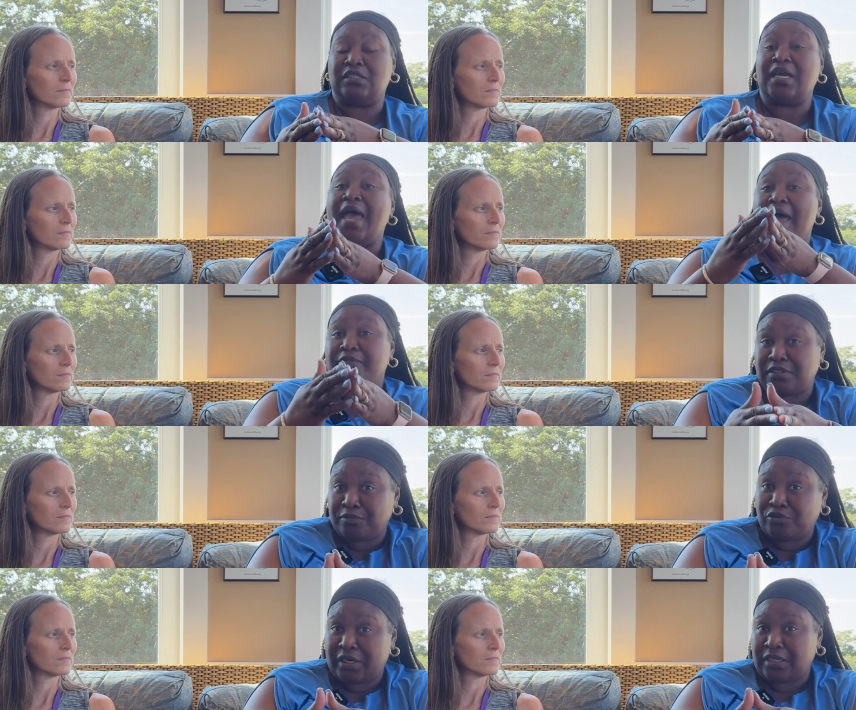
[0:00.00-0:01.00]
Speaker 1: to have some
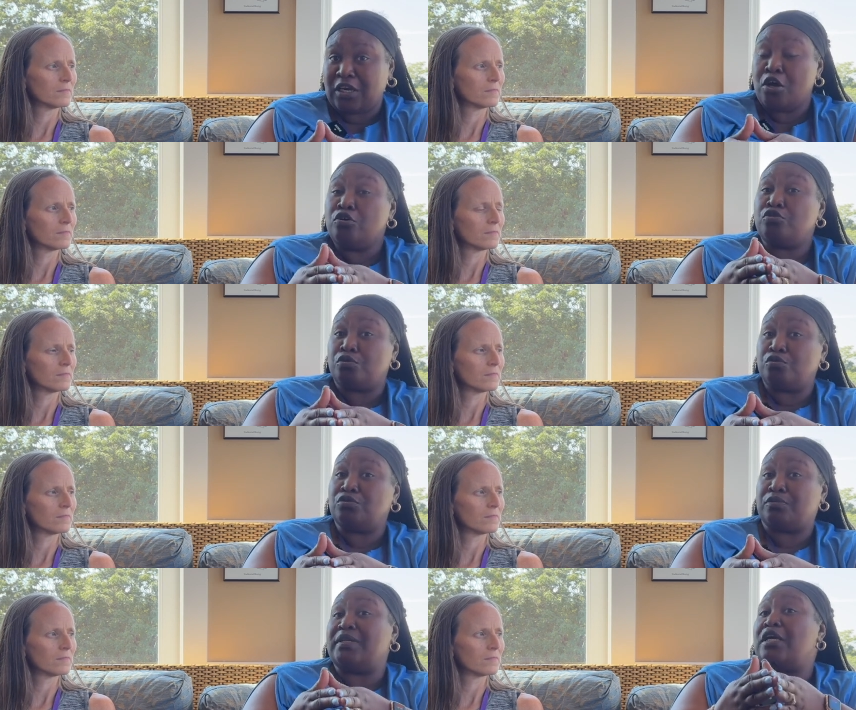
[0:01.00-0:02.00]
great
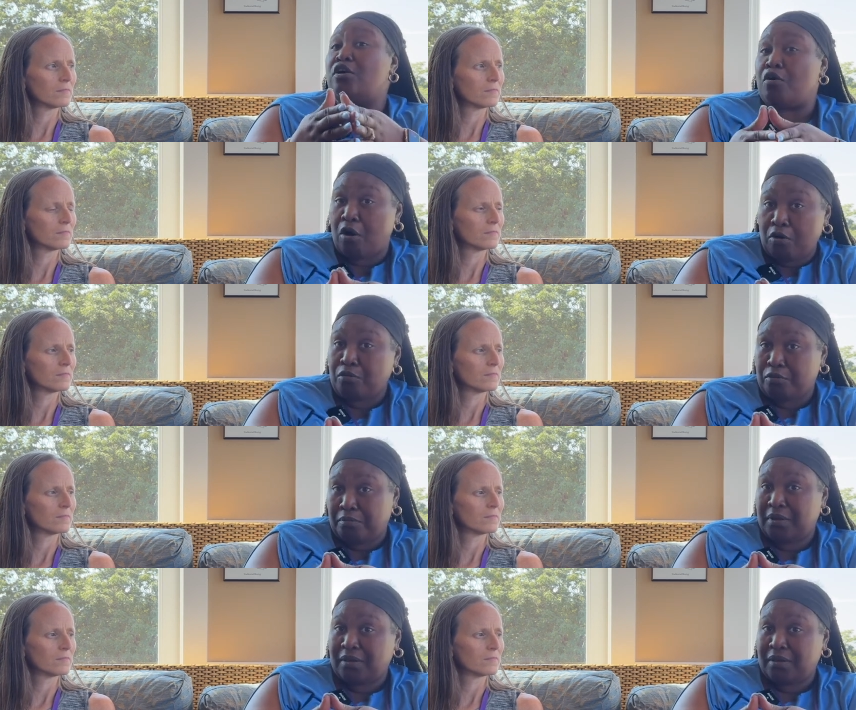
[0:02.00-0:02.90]
tools when they go home